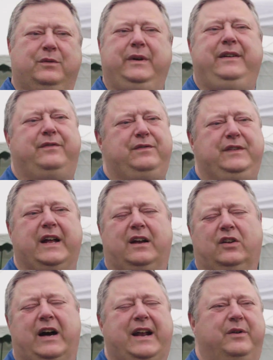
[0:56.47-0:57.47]
We've done a
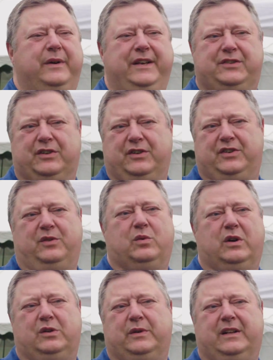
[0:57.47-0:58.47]
lot of research and
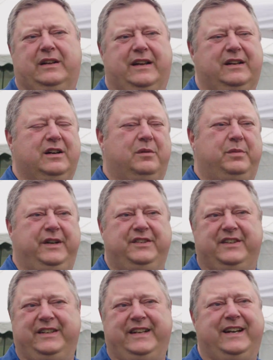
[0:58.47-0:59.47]
worked with a lot of
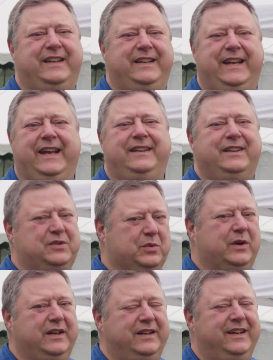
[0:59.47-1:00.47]
companies, and at the end of the day, this
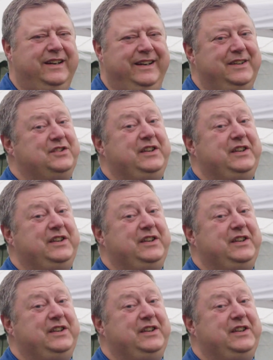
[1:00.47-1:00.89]
one is